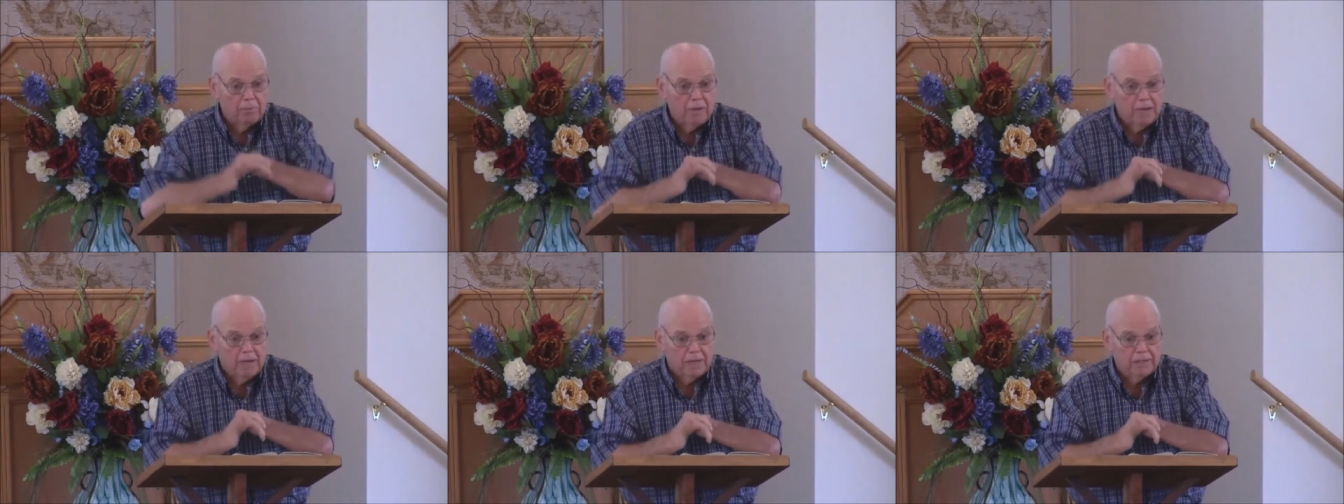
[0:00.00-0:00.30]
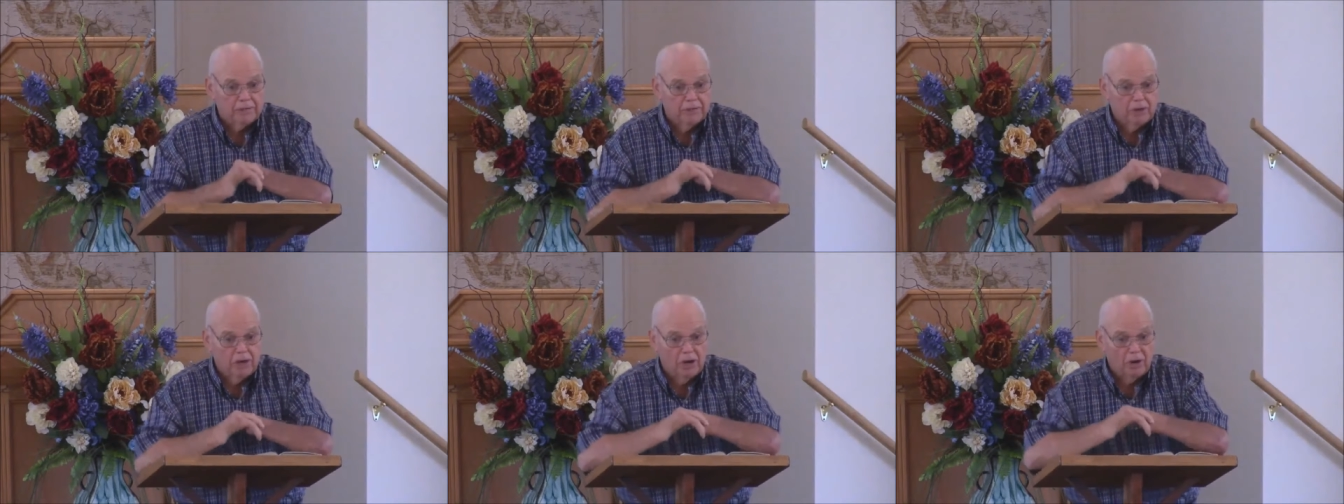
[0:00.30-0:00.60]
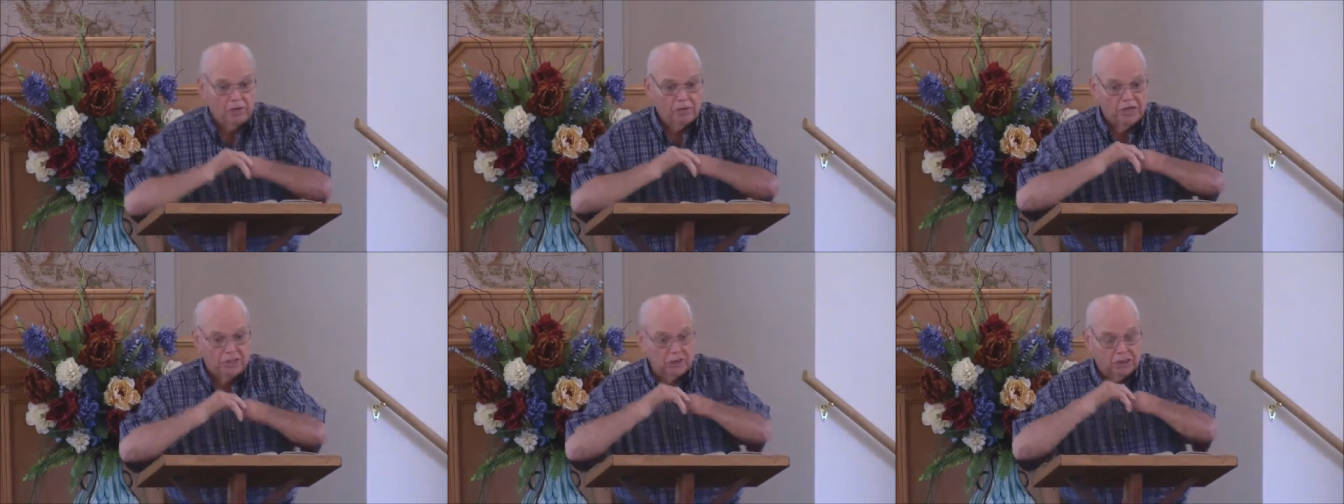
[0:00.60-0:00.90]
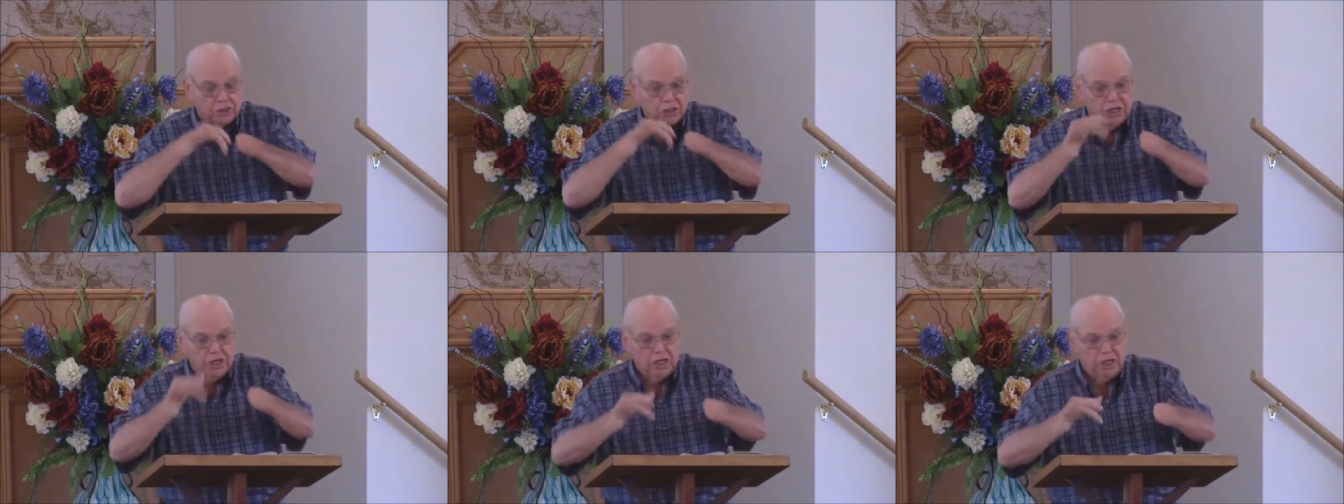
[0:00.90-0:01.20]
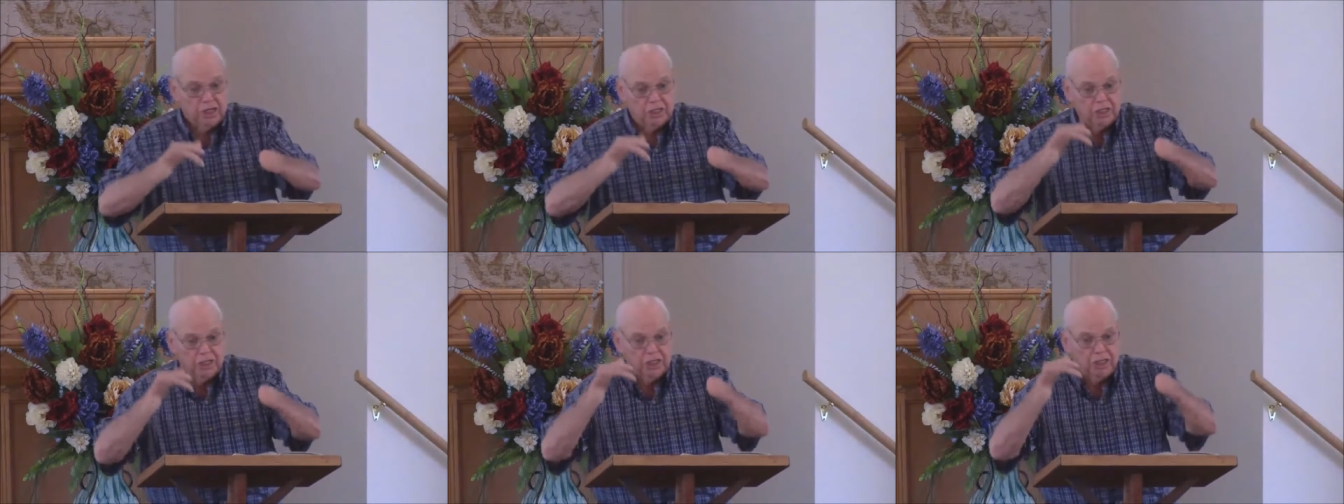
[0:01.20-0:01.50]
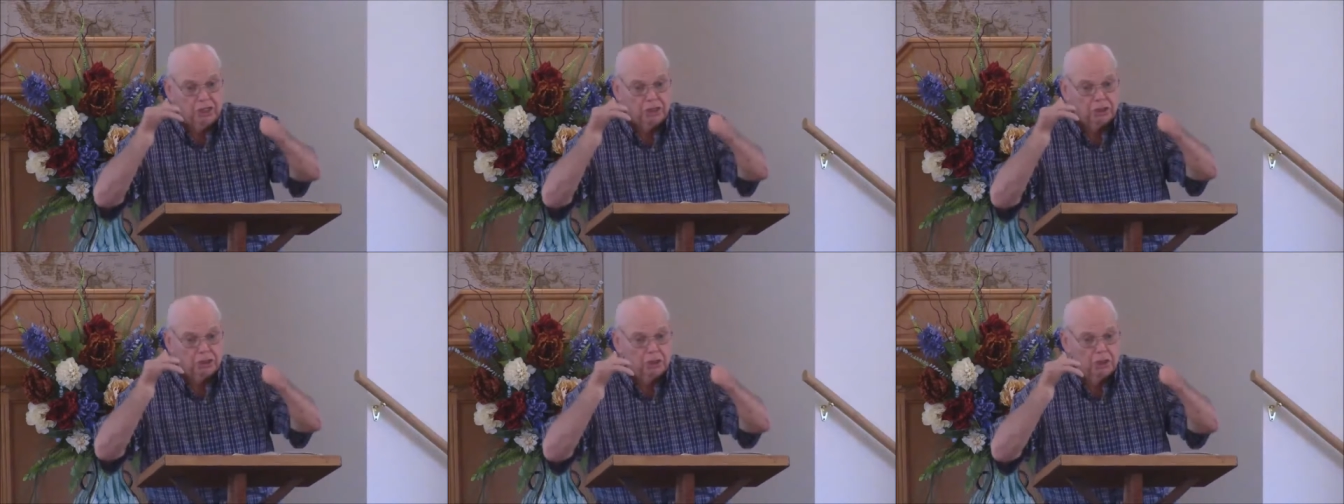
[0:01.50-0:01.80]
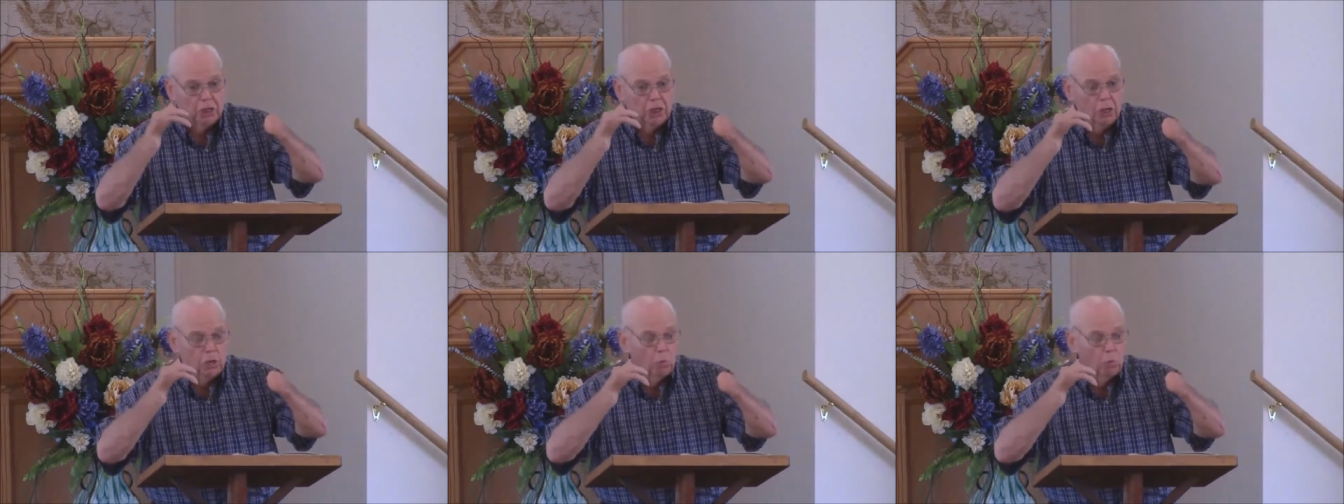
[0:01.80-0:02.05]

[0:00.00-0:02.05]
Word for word: back there that's sending these